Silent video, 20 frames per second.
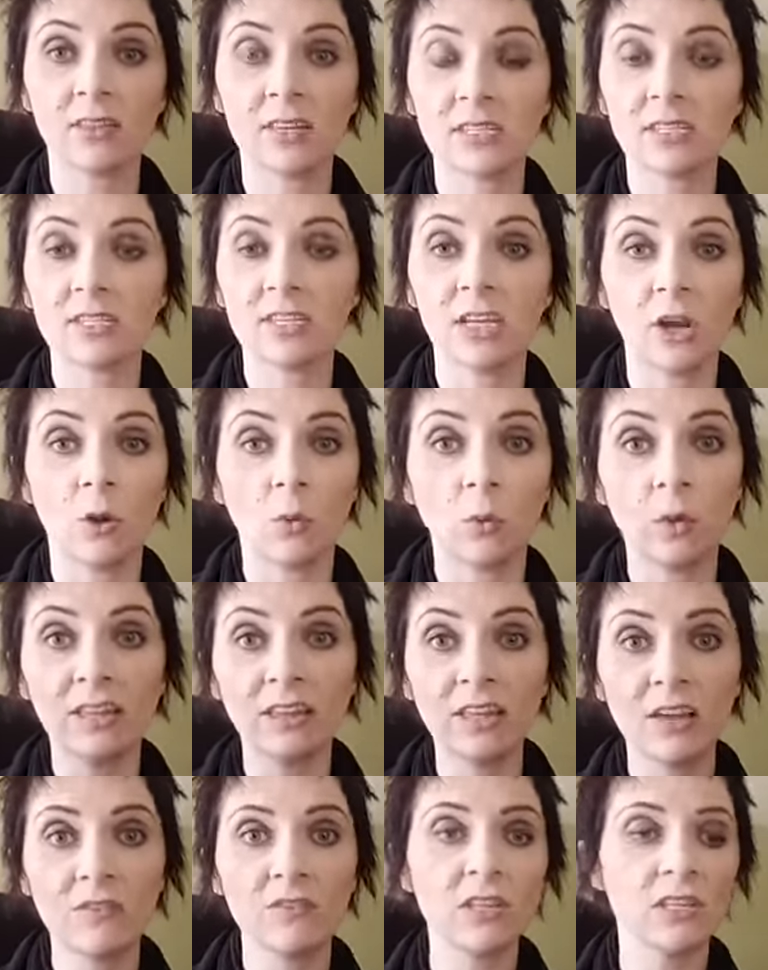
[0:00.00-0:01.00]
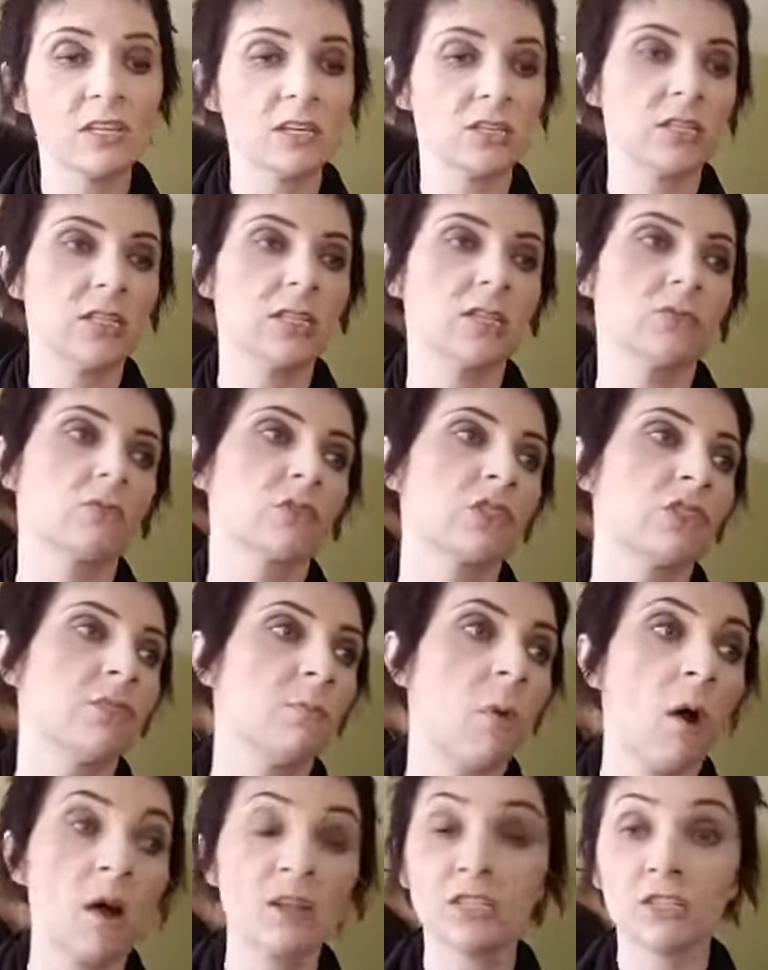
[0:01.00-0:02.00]
This, you know, we live in this
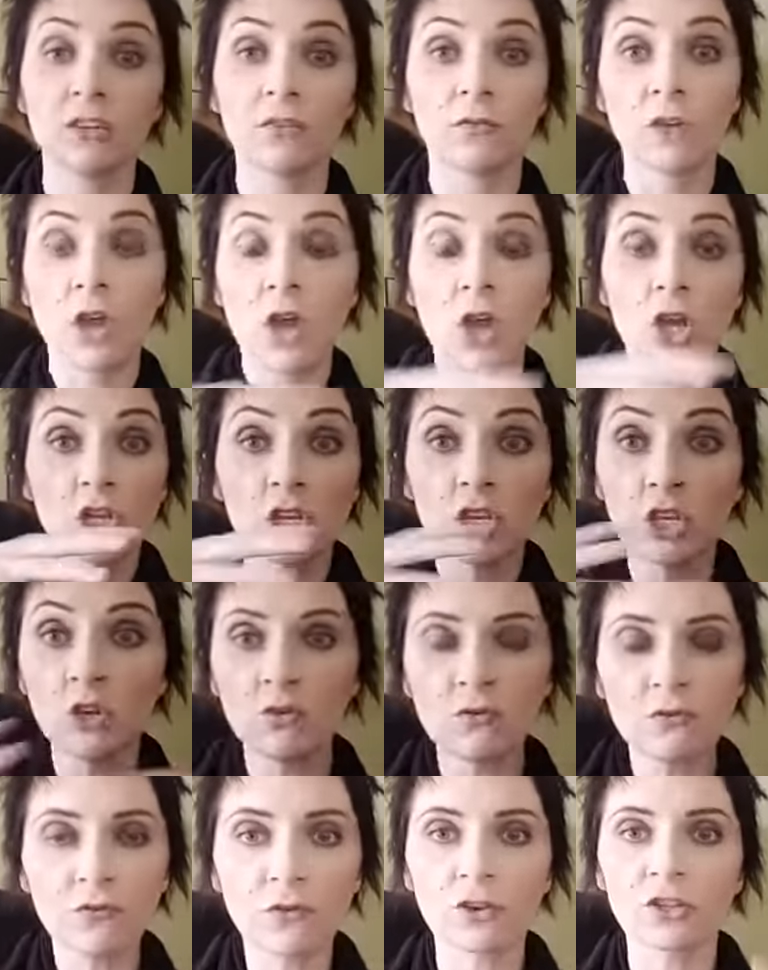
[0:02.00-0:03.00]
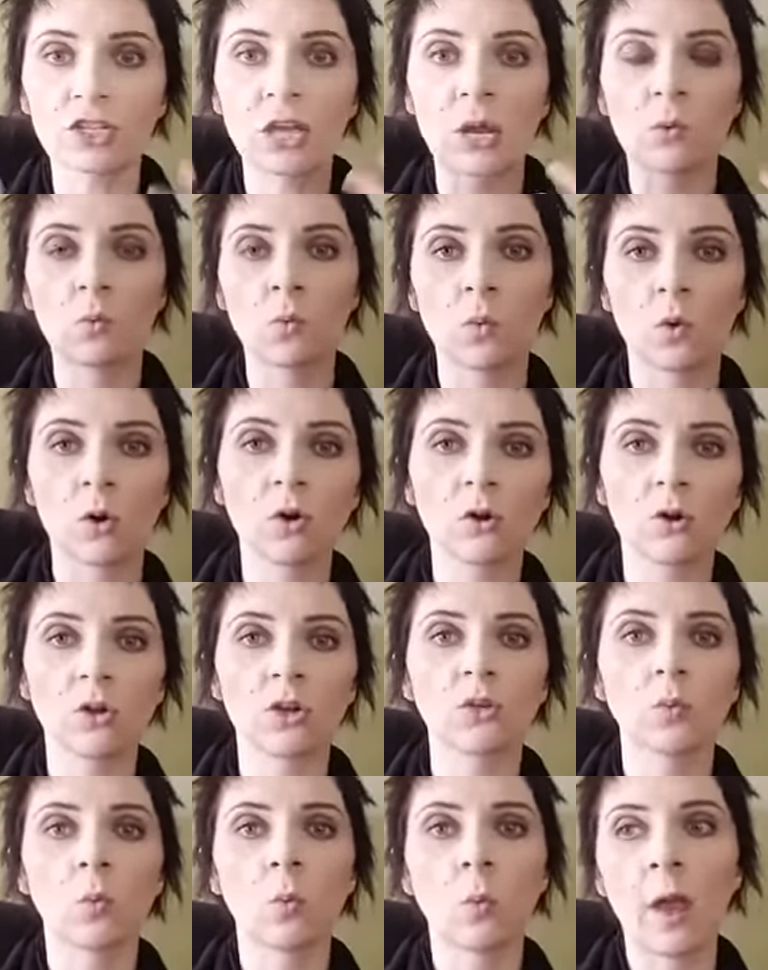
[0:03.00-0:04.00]
responsive universe and
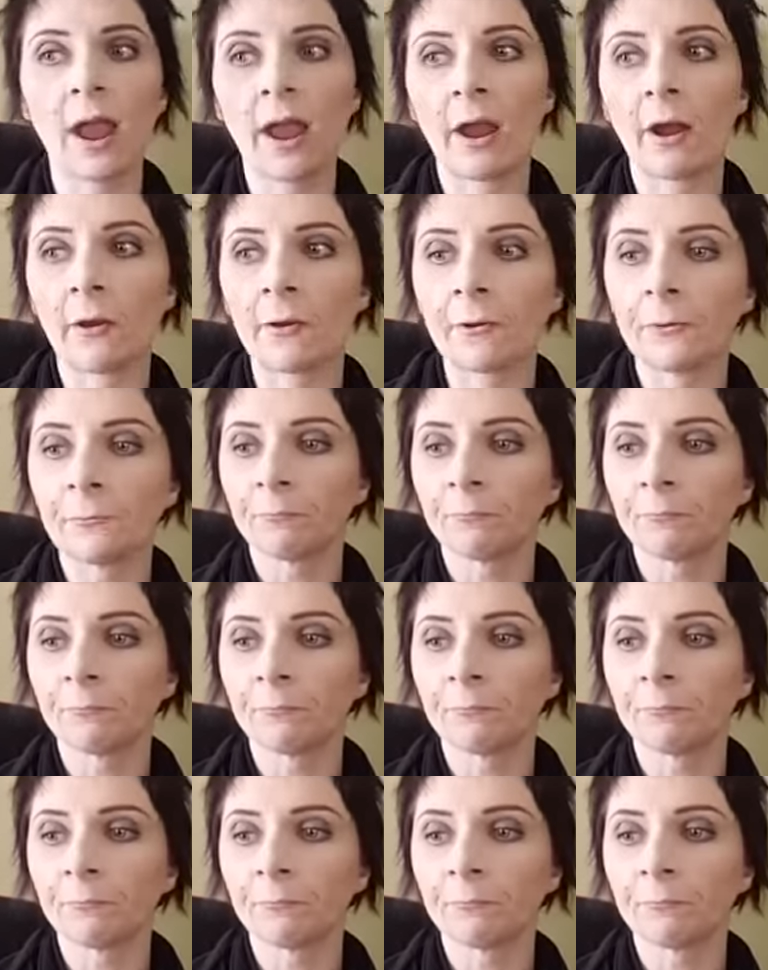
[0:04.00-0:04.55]
world where,